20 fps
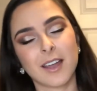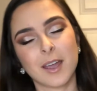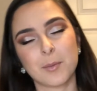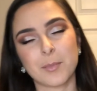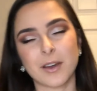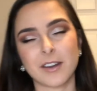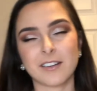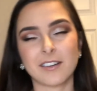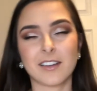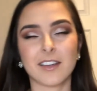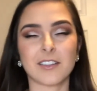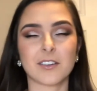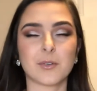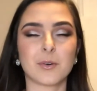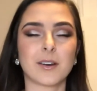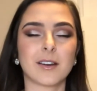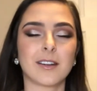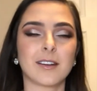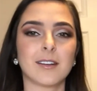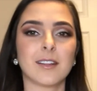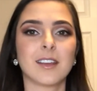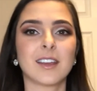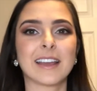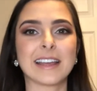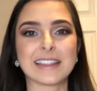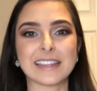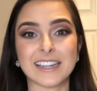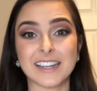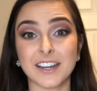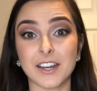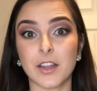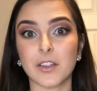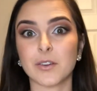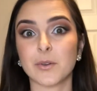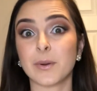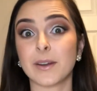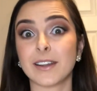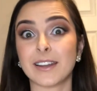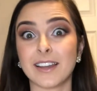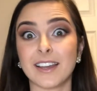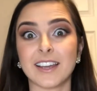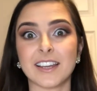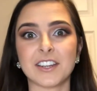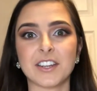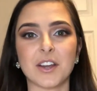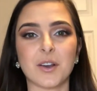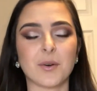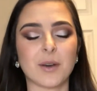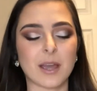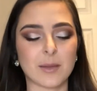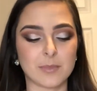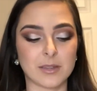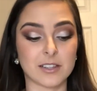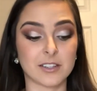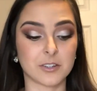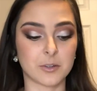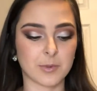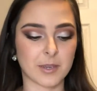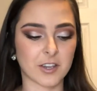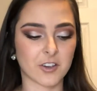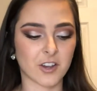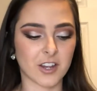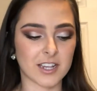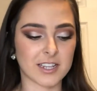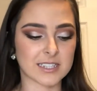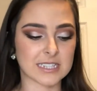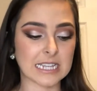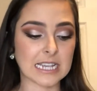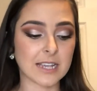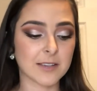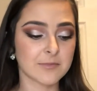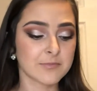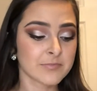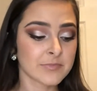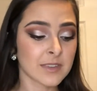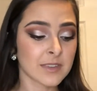I bought another one, and then another one. I know, I'm a little bit crazy.